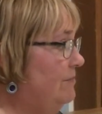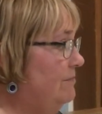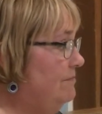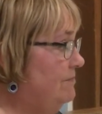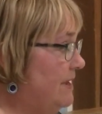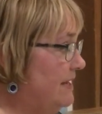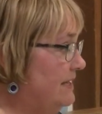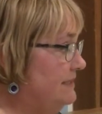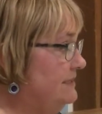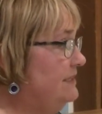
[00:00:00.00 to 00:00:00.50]

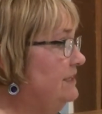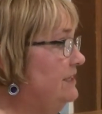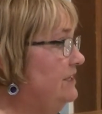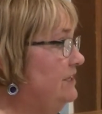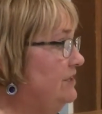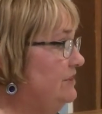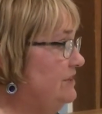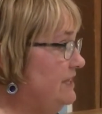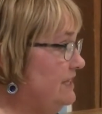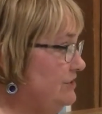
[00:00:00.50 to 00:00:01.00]
but
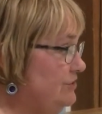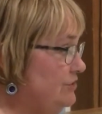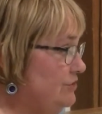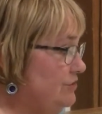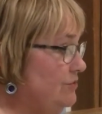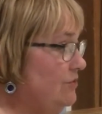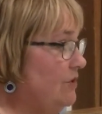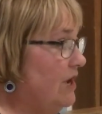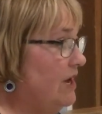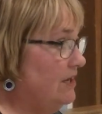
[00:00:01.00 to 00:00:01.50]

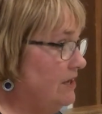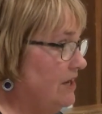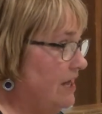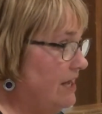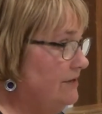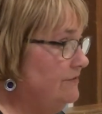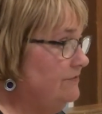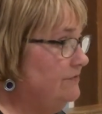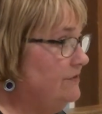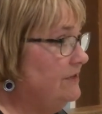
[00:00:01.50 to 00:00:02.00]
a
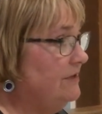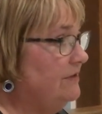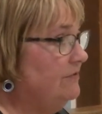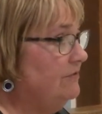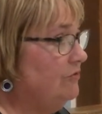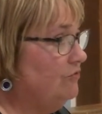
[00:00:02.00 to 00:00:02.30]
lot of the